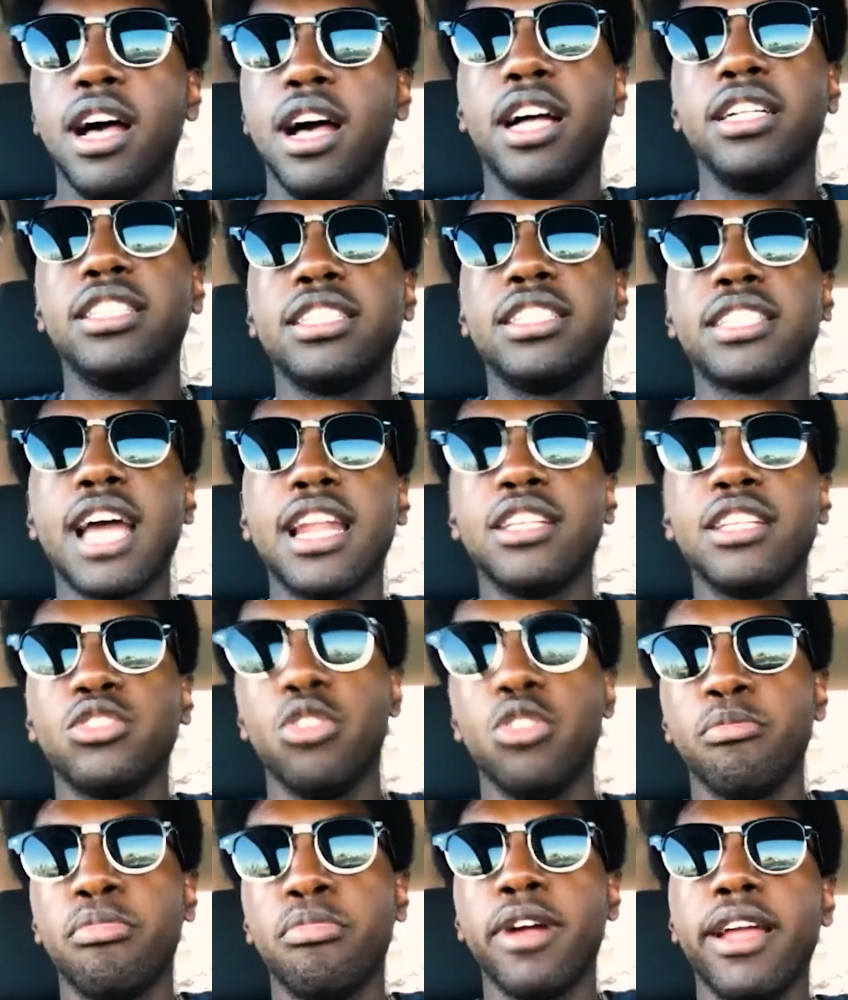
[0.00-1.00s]
just got into
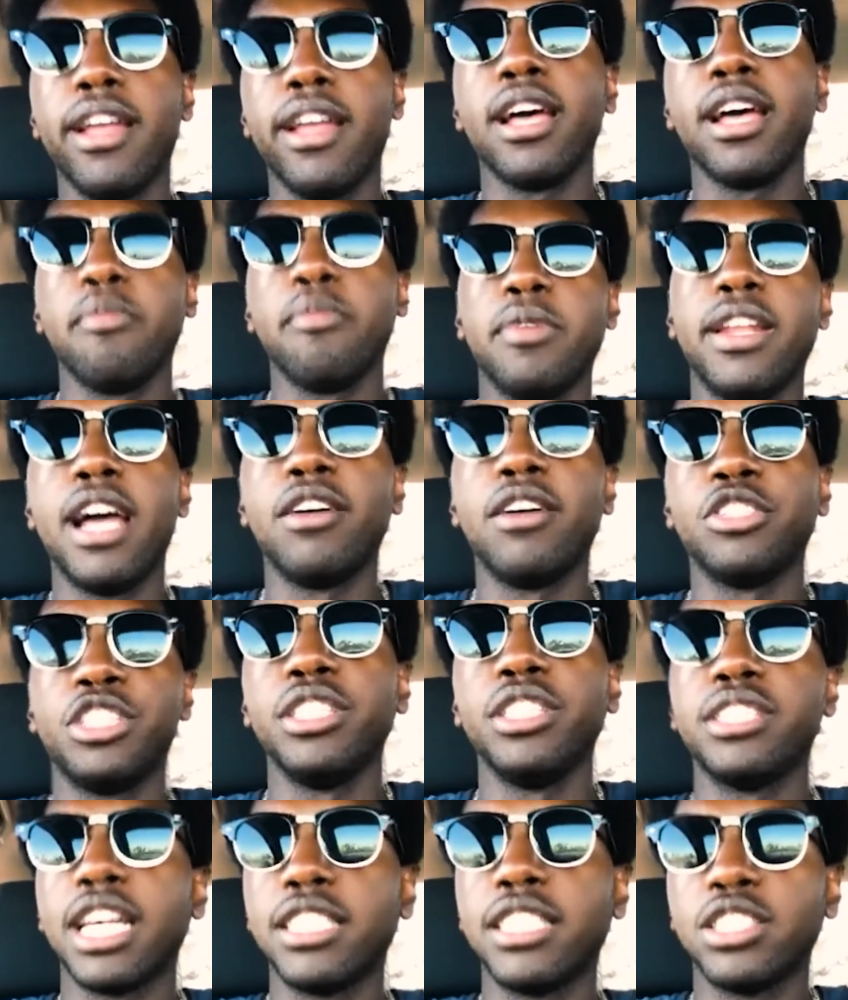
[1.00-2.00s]
a breakup and how
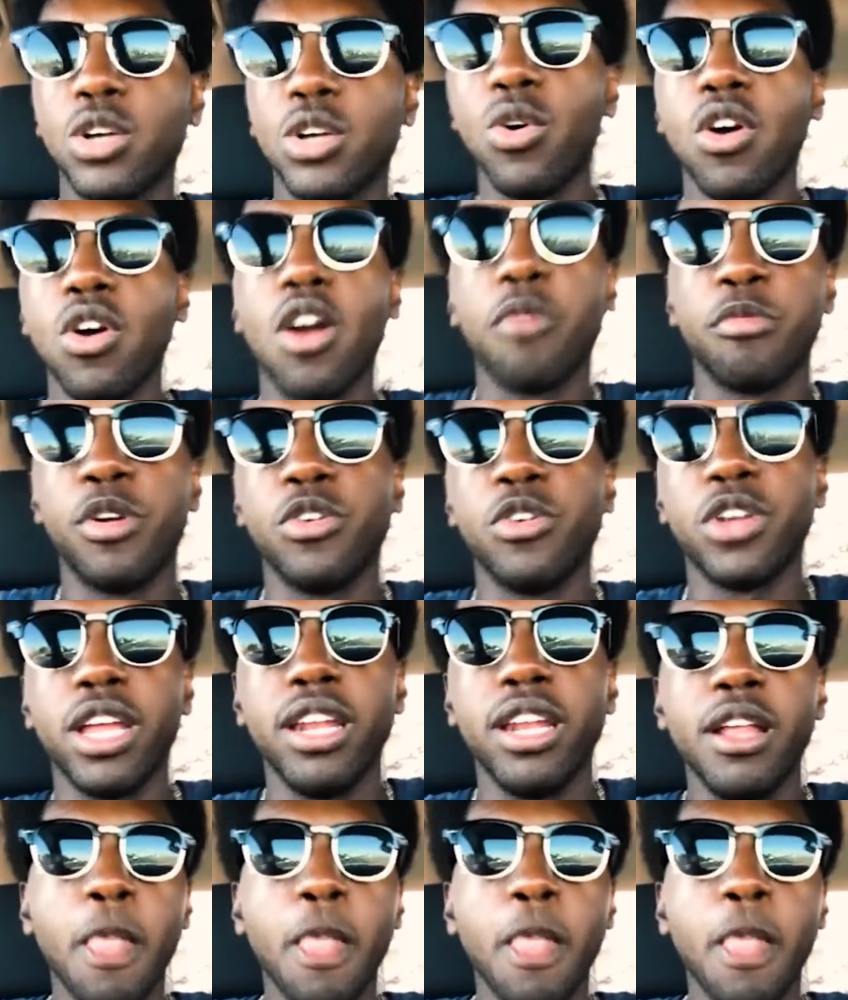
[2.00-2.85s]
she's like so heartbroken,